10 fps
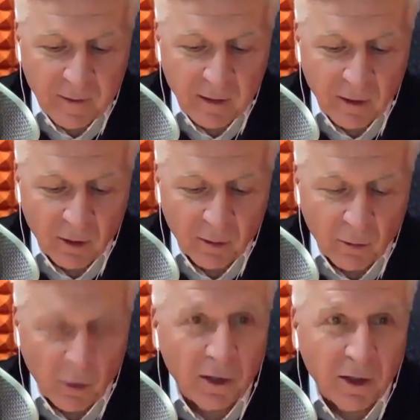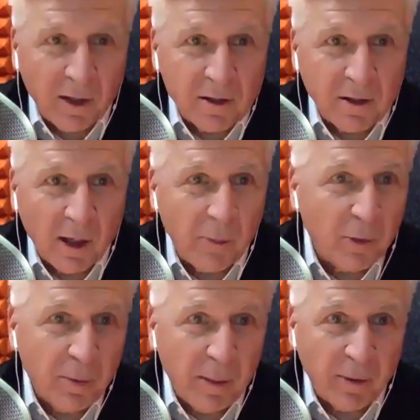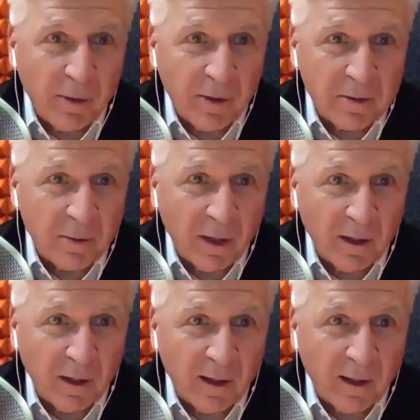willingness to help your people this way.